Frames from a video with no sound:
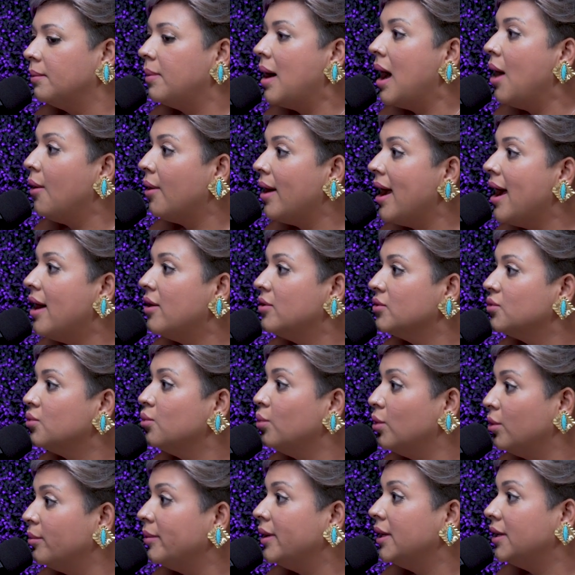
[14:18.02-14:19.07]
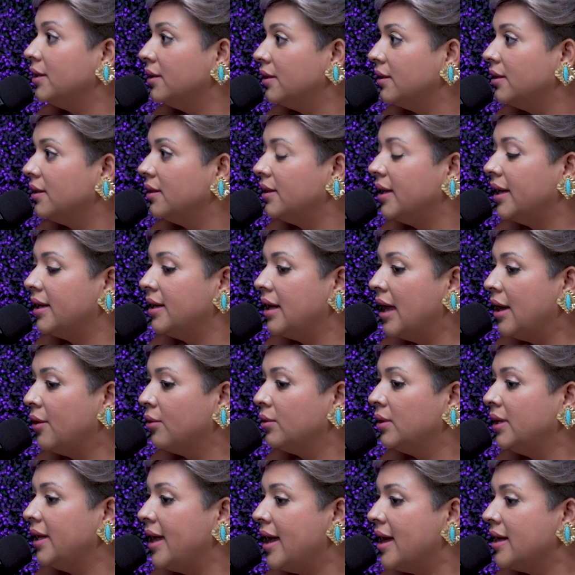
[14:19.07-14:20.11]
powerhouse woman that not
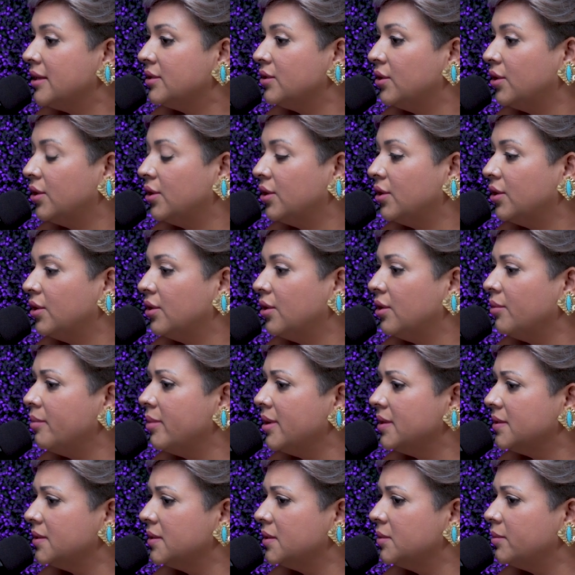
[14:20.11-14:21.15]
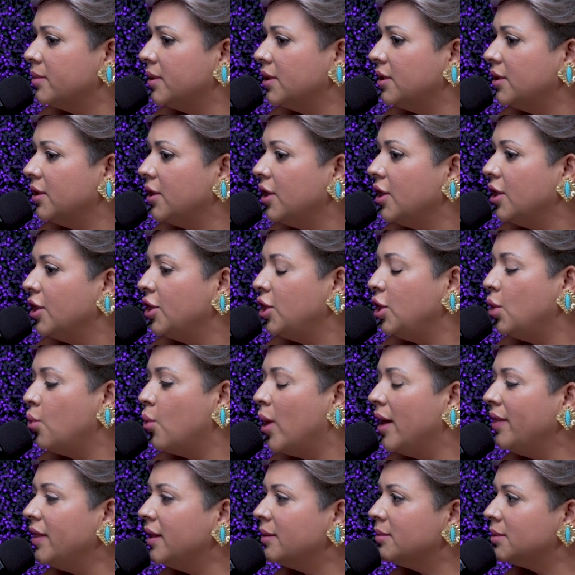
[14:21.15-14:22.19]
only has her business, but you
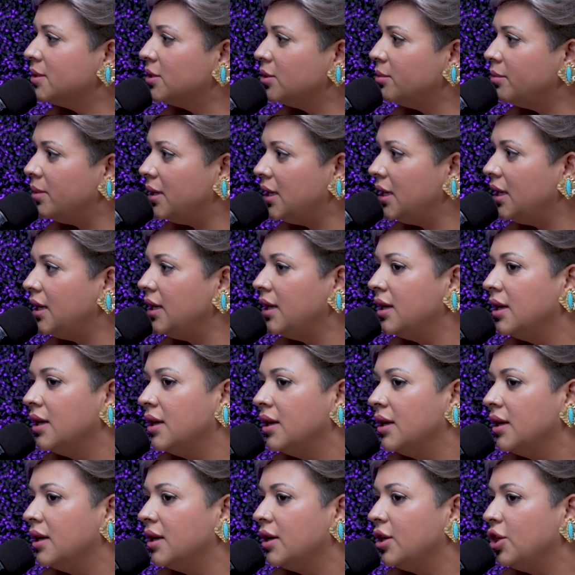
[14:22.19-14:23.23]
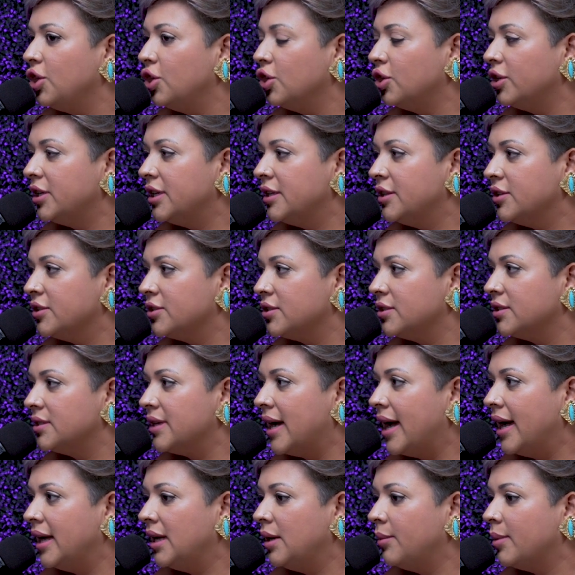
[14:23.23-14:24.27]
want them to be good in the
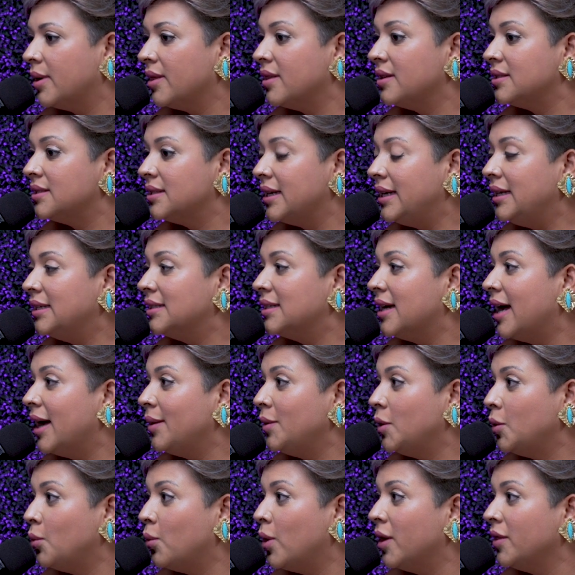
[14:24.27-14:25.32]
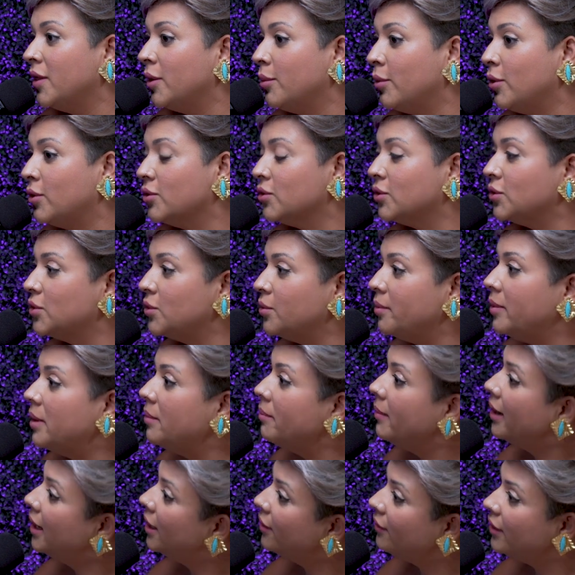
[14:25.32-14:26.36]
society, but at the same time, you want them also to be
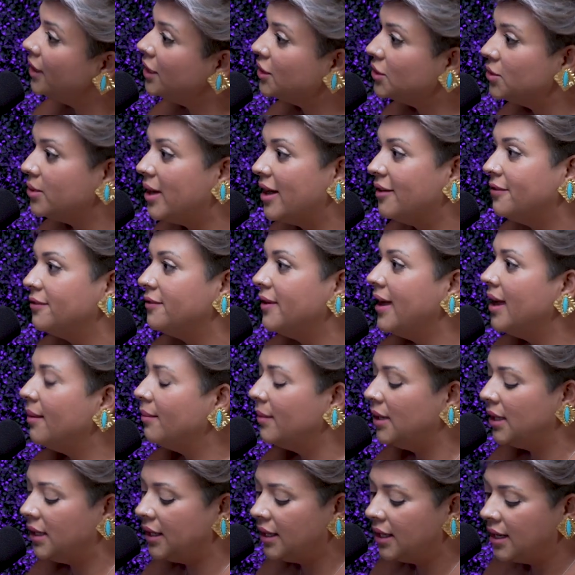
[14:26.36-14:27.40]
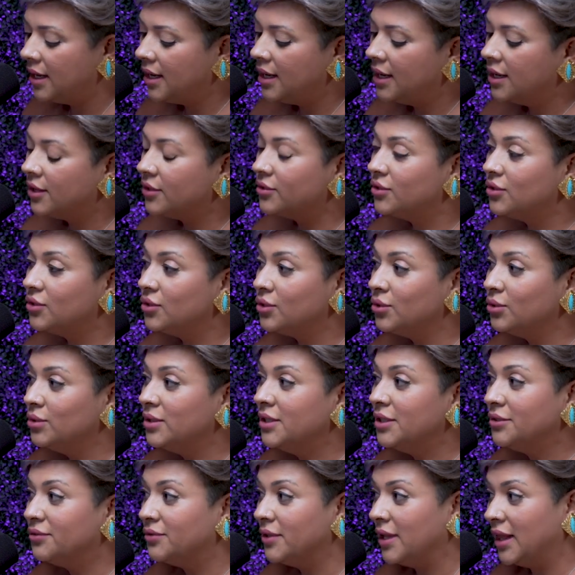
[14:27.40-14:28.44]
married, to have family. It's 2
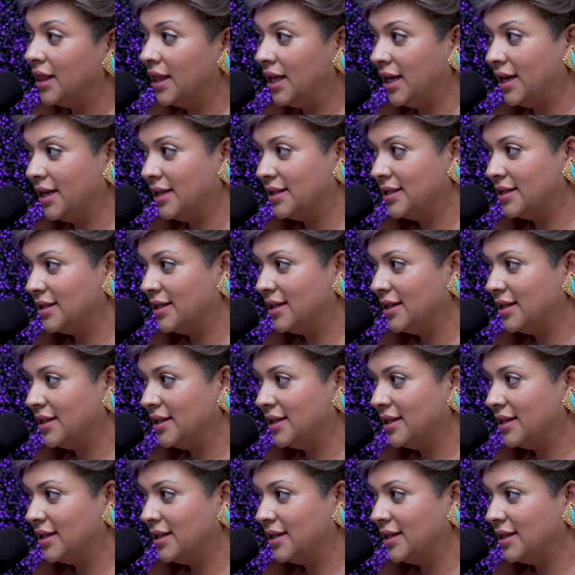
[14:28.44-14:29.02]
different things.